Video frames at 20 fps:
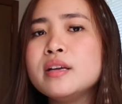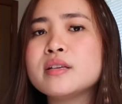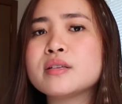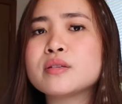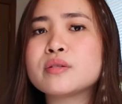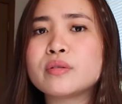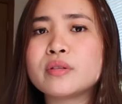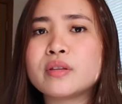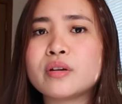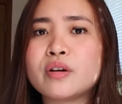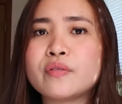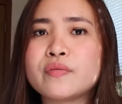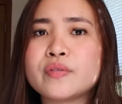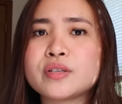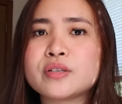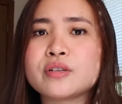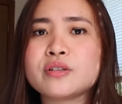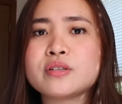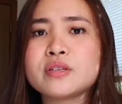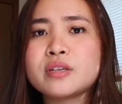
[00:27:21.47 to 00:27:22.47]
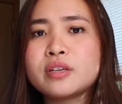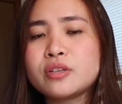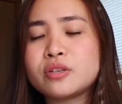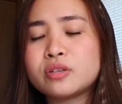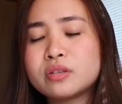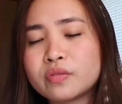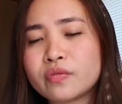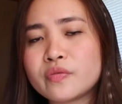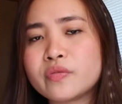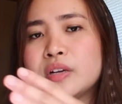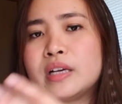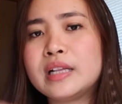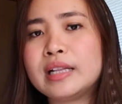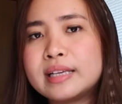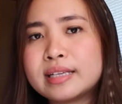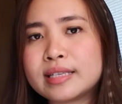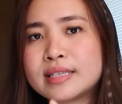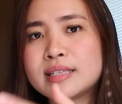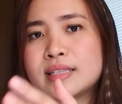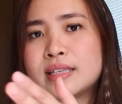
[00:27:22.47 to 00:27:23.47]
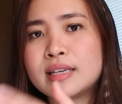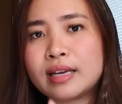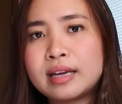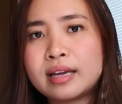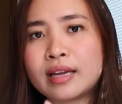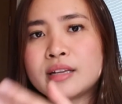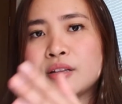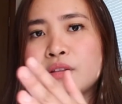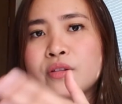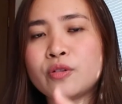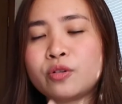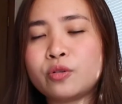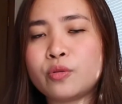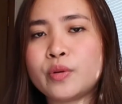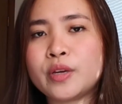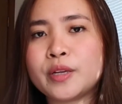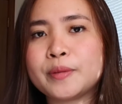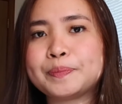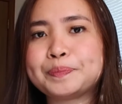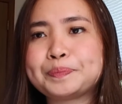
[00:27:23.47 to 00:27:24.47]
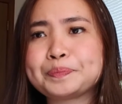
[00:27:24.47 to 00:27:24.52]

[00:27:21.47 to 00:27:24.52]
so the officers can just freely scan through it.